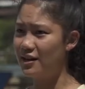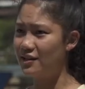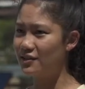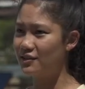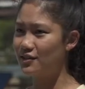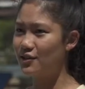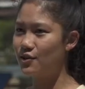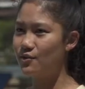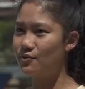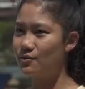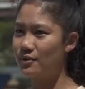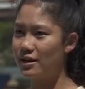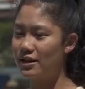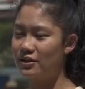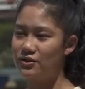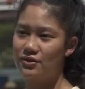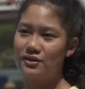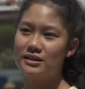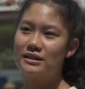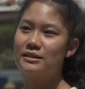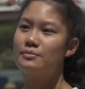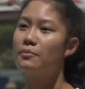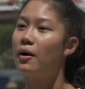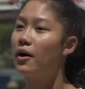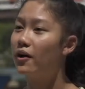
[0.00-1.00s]
So it's
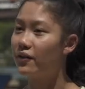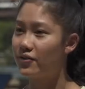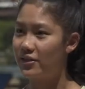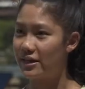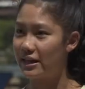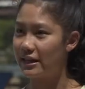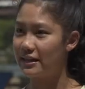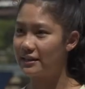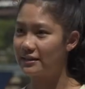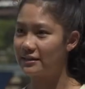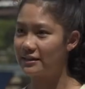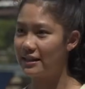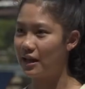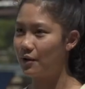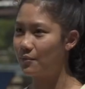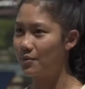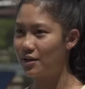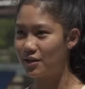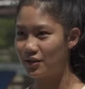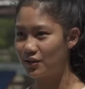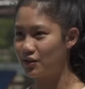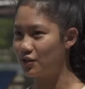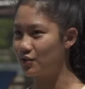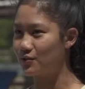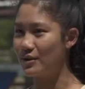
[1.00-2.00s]
just small things that
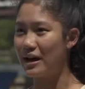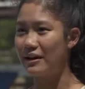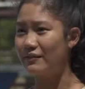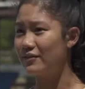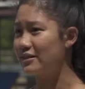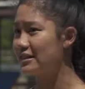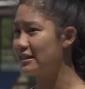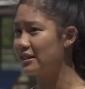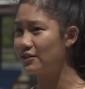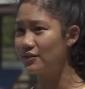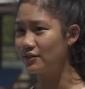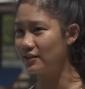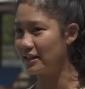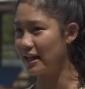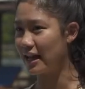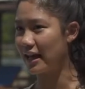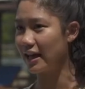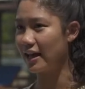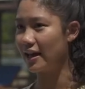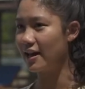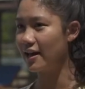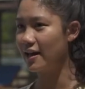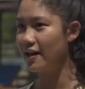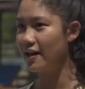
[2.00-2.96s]
we could do every single day.